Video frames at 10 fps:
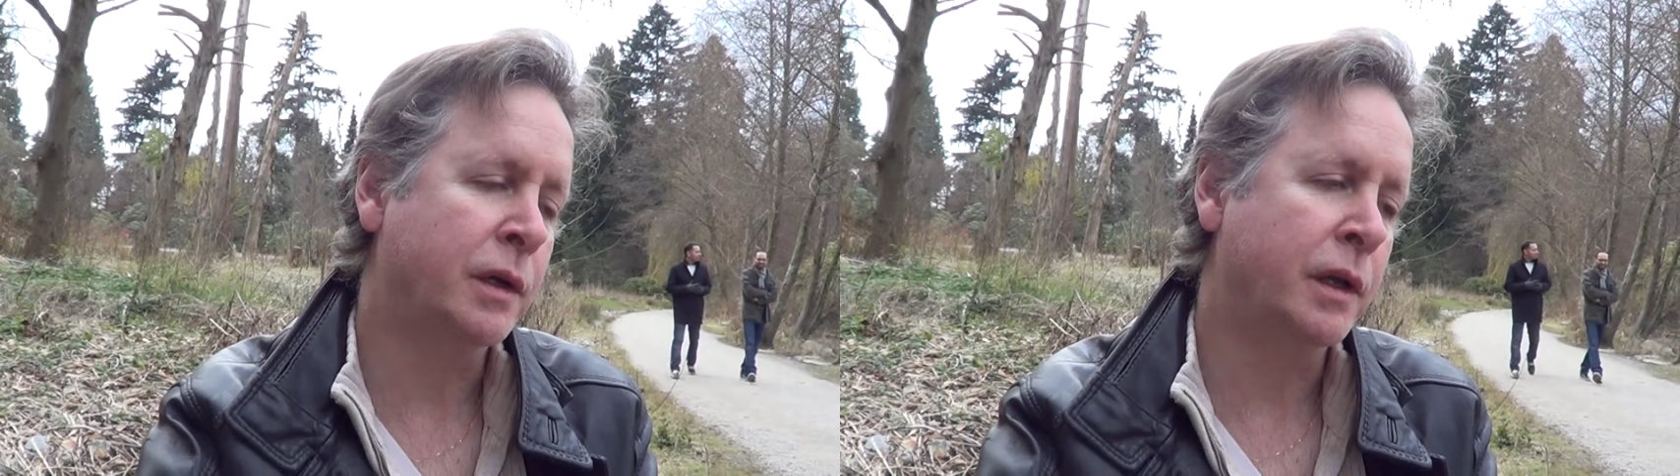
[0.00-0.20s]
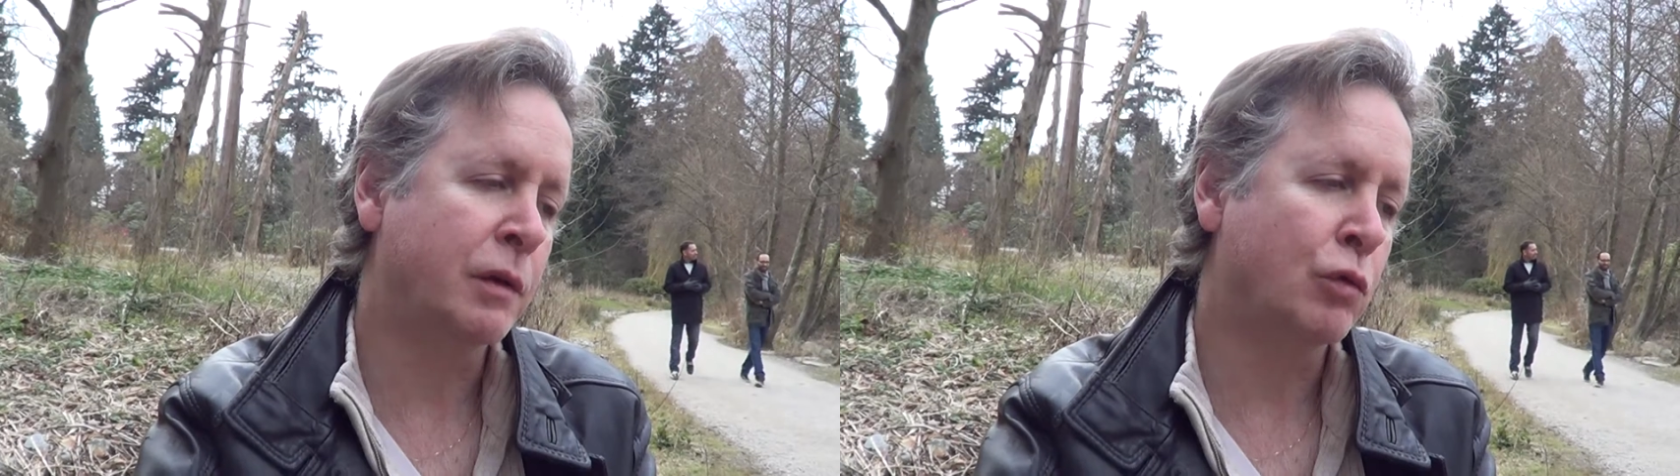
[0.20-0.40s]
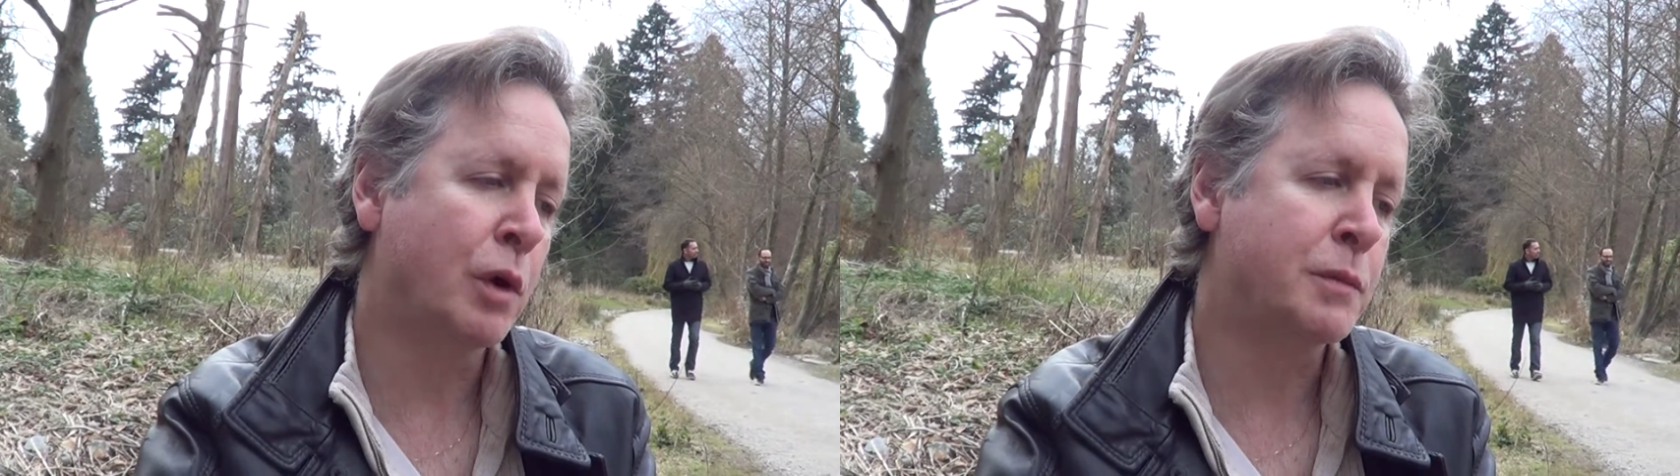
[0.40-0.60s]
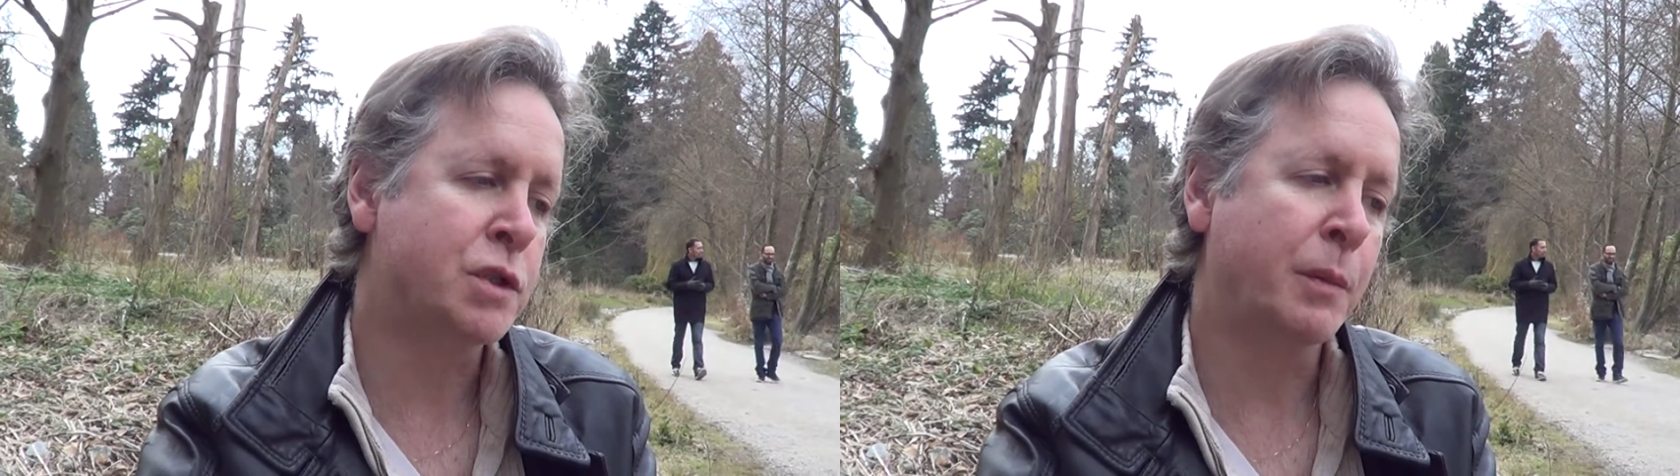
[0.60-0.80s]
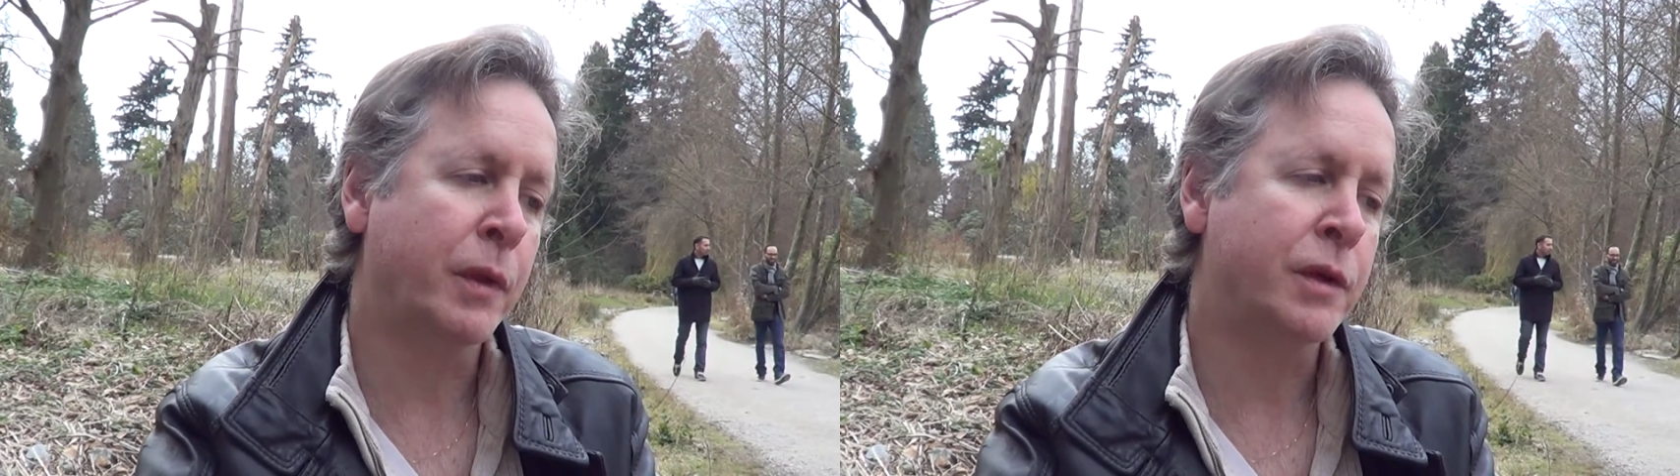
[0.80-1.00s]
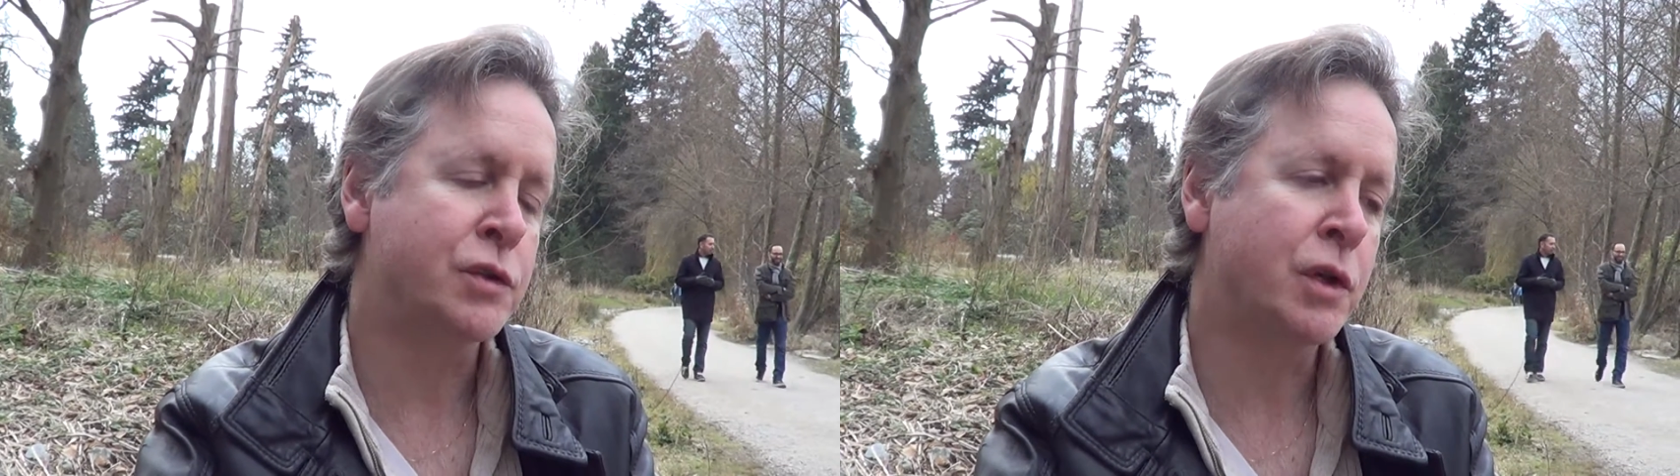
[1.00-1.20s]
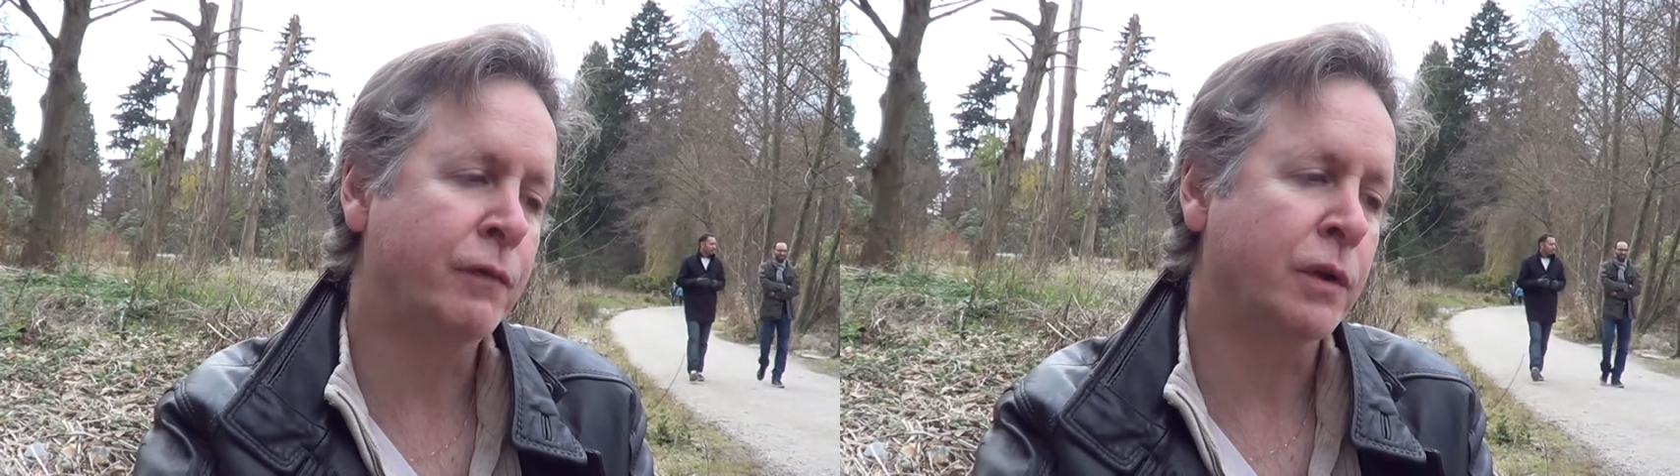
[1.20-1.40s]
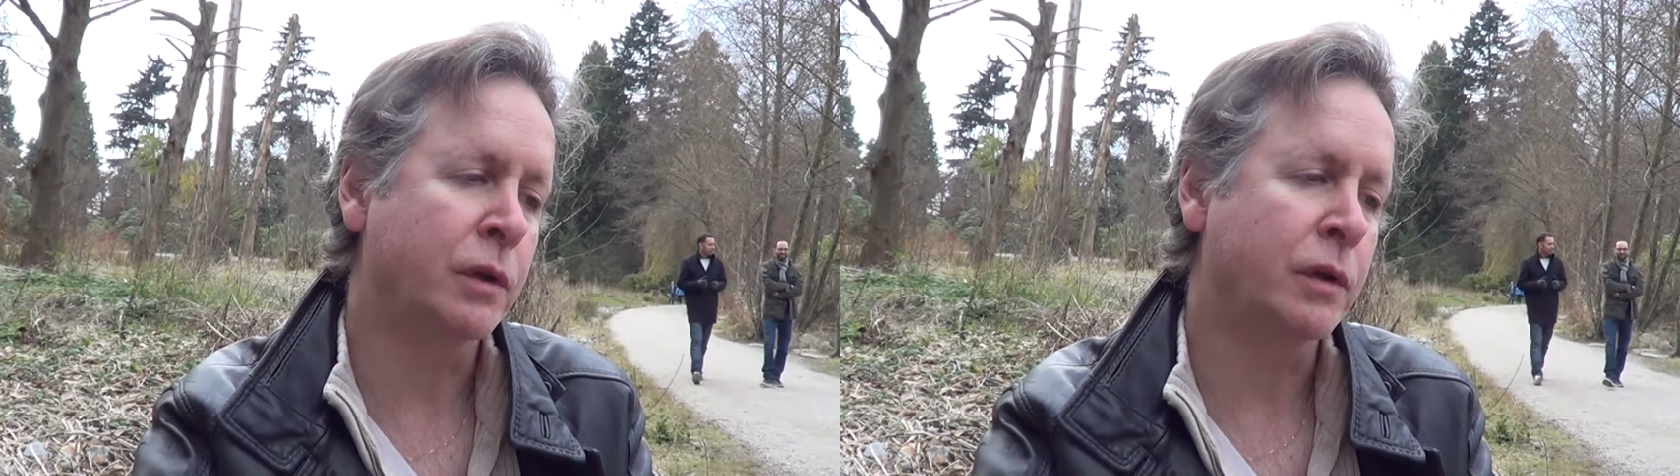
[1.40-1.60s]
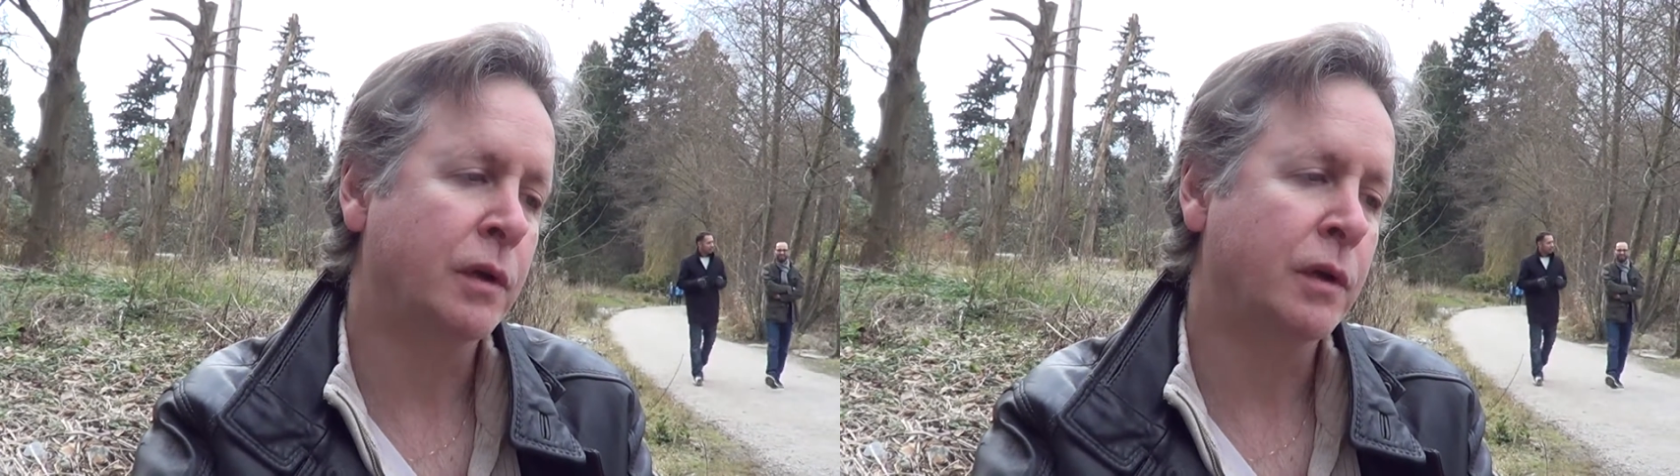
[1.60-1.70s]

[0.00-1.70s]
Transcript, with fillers: and the room's sympathy shifted.